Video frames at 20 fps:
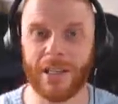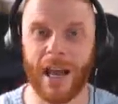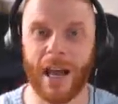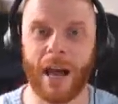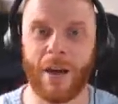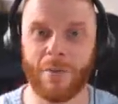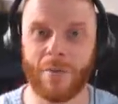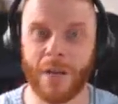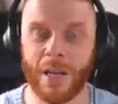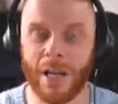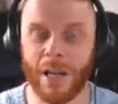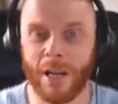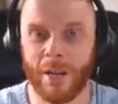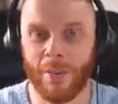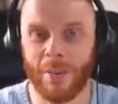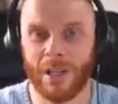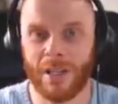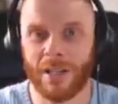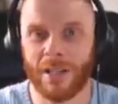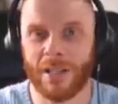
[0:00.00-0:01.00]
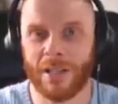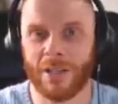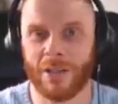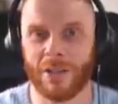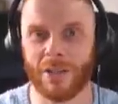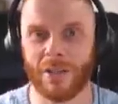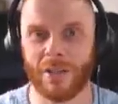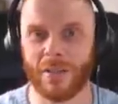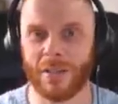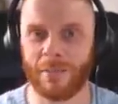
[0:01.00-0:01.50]
have, because it
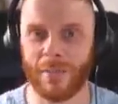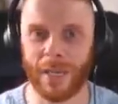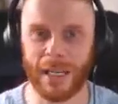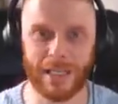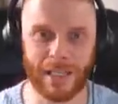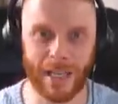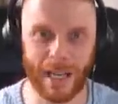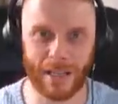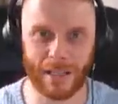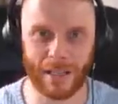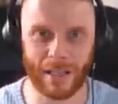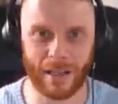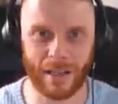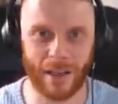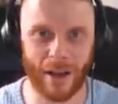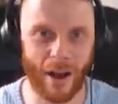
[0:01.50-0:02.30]
just doesn't make sense.